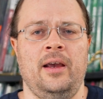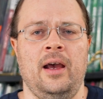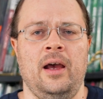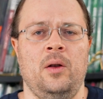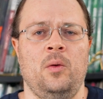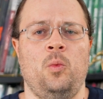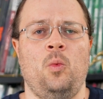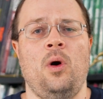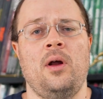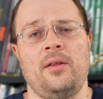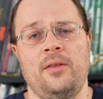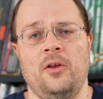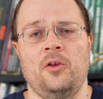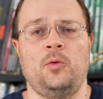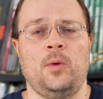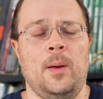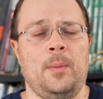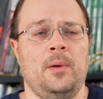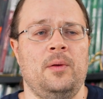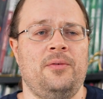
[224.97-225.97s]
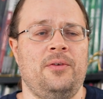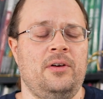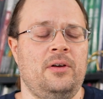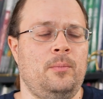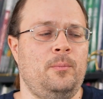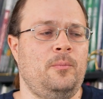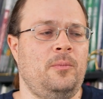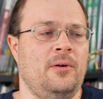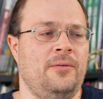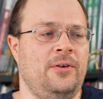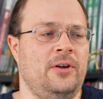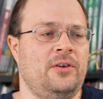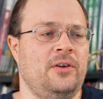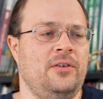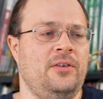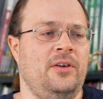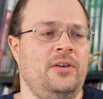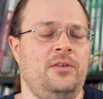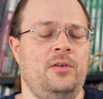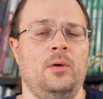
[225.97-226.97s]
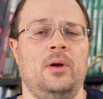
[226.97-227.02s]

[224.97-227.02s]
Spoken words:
And one of those weapon proficiencies,